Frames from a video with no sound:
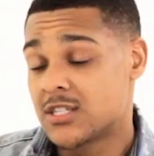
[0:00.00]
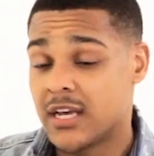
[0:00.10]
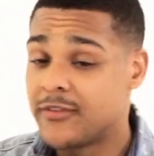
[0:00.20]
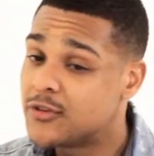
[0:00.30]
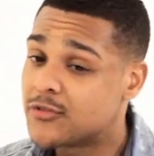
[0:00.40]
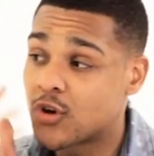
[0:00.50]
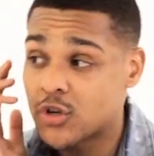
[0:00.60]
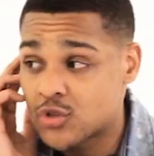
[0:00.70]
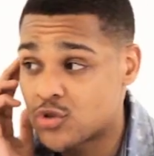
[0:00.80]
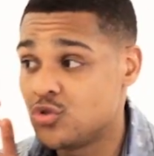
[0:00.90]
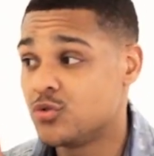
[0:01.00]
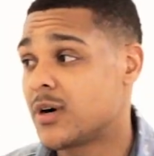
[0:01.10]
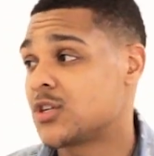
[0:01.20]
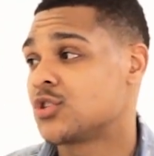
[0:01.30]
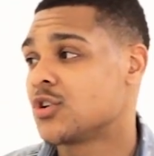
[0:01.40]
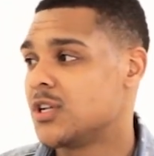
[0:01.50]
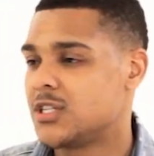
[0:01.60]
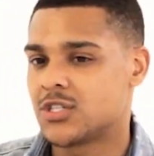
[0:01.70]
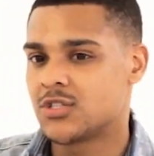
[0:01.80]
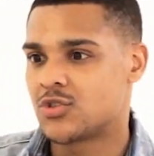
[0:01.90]
So if you've got too much
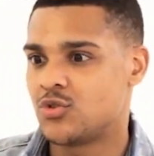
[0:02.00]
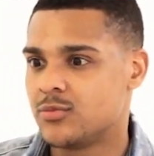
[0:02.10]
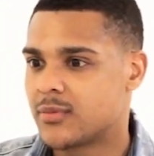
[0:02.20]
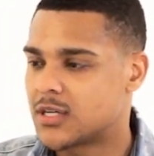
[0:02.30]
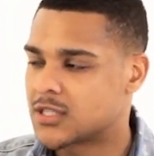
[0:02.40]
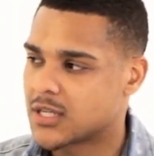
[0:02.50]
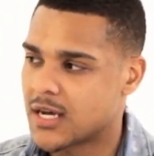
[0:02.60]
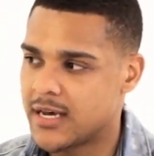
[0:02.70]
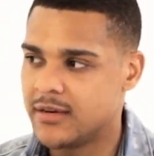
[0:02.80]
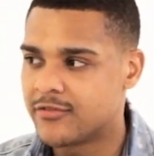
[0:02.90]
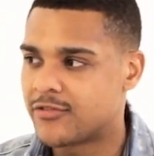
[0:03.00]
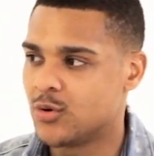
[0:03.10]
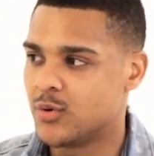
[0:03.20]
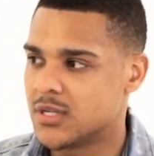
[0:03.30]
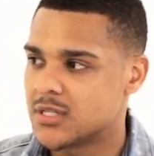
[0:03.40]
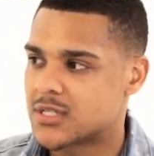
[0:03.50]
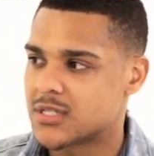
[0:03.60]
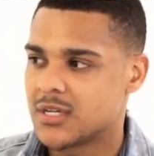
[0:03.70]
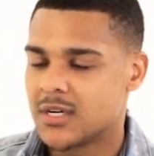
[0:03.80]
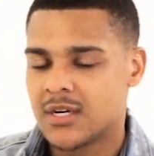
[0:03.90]
knowledge and too much like influence,
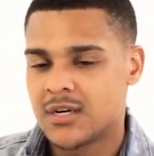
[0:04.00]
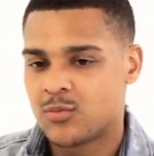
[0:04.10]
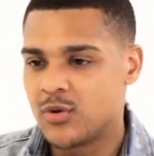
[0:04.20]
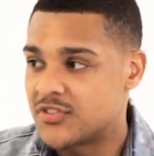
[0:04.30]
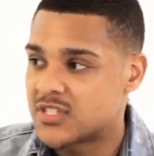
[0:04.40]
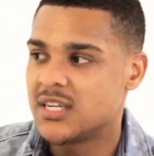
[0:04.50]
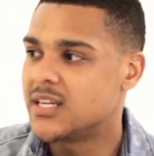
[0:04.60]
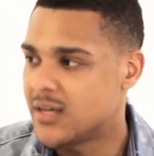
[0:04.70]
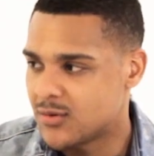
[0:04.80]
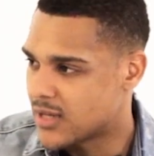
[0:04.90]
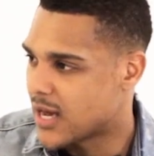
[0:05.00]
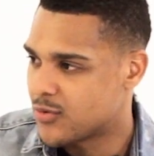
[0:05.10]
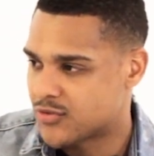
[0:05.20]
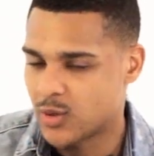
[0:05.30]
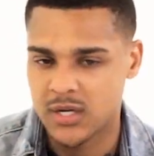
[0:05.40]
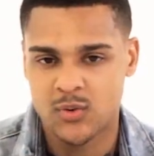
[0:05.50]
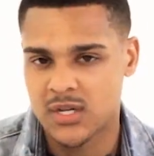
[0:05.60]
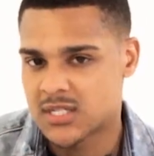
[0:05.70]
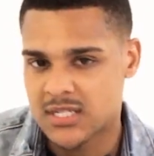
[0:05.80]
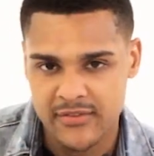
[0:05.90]
we've seen it like with
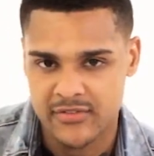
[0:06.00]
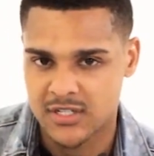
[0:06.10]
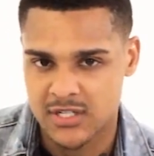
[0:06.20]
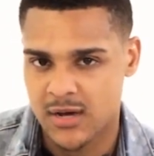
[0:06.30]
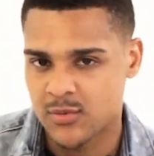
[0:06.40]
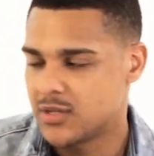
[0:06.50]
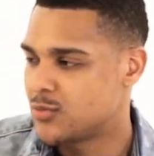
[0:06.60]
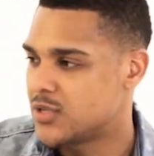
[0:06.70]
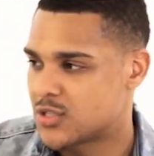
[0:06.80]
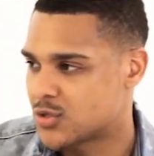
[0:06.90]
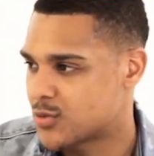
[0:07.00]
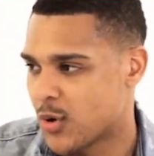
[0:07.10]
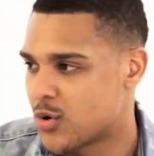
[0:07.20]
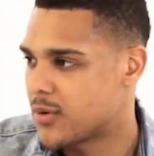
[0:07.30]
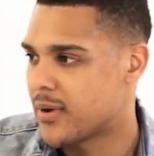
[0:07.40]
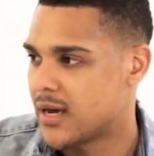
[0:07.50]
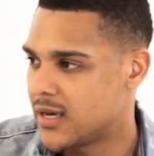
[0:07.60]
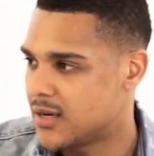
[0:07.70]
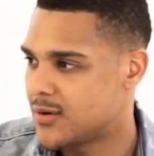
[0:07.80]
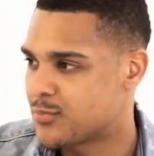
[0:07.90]
21 Savage, like we spoke about
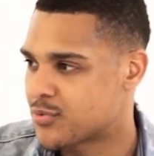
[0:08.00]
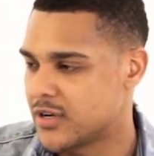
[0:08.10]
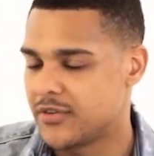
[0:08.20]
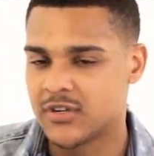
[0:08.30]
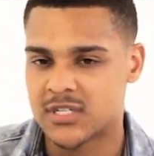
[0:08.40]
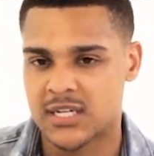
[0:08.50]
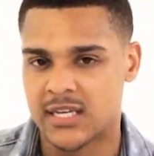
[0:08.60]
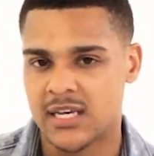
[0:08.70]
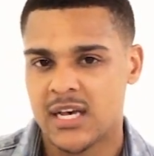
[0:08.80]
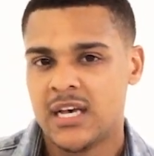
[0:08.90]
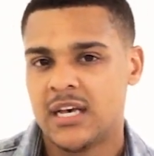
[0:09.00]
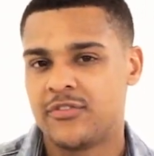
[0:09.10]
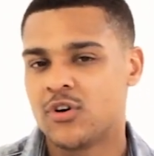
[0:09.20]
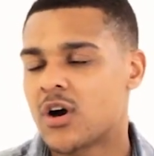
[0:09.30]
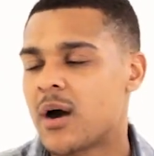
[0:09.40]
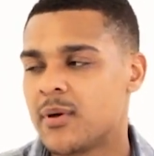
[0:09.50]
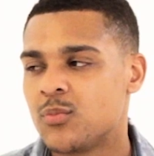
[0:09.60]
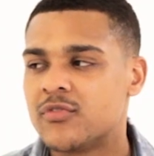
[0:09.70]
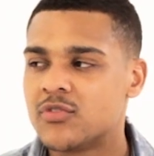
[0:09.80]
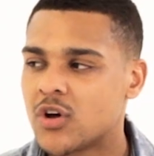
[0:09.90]
it previously. If you're coming
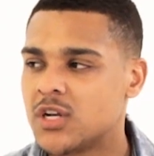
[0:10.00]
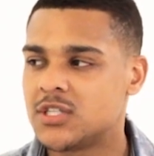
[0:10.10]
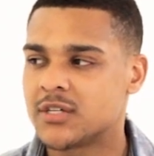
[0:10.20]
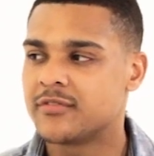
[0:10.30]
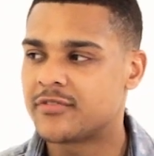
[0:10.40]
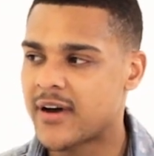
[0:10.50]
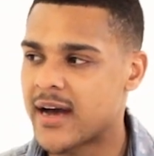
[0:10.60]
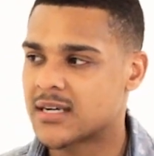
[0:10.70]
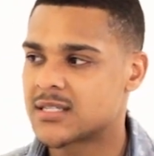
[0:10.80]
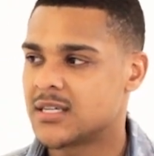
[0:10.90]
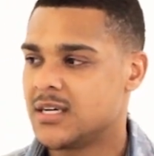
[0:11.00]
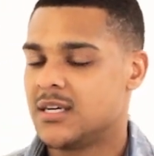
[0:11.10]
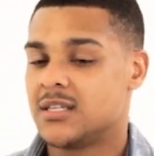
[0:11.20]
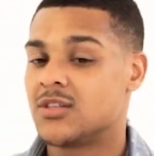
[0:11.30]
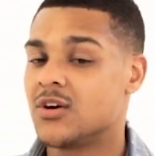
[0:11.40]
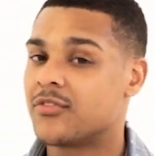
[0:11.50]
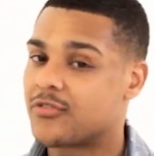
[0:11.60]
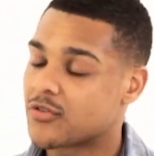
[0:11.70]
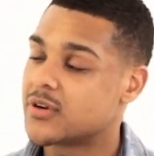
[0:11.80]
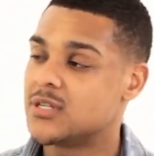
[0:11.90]
with knowledge and facts, the
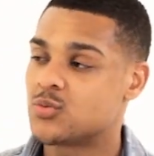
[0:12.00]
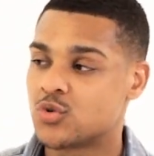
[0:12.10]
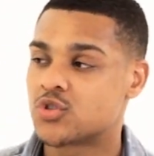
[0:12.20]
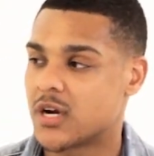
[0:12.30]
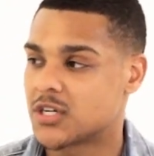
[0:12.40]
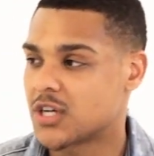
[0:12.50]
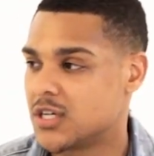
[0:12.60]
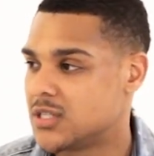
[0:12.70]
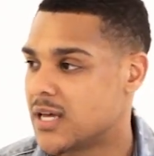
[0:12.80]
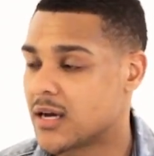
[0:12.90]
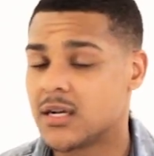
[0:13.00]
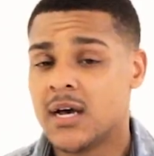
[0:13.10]
authorities will try and shut you down.